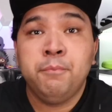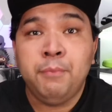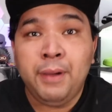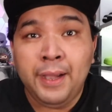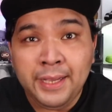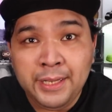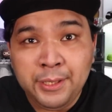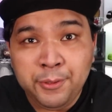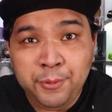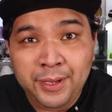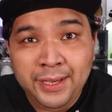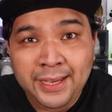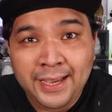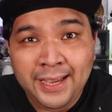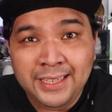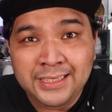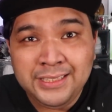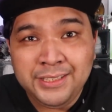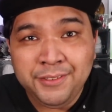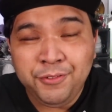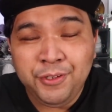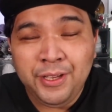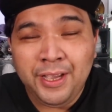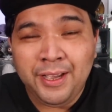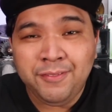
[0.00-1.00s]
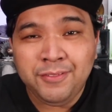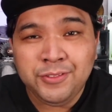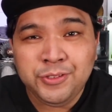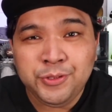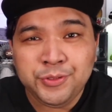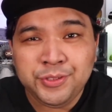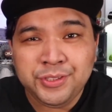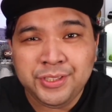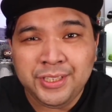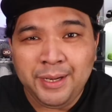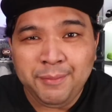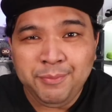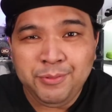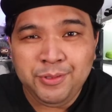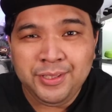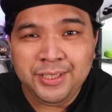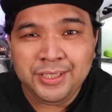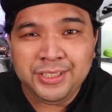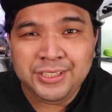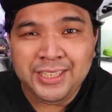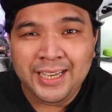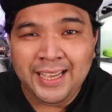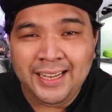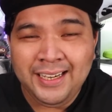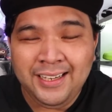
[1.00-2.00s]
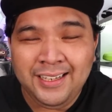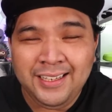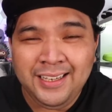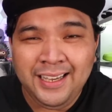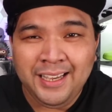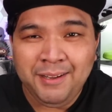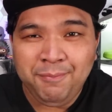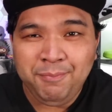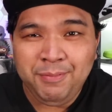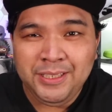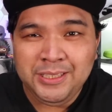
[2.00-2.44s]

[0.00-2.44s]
By the way guys, if you haven't subscribed to the channel yet,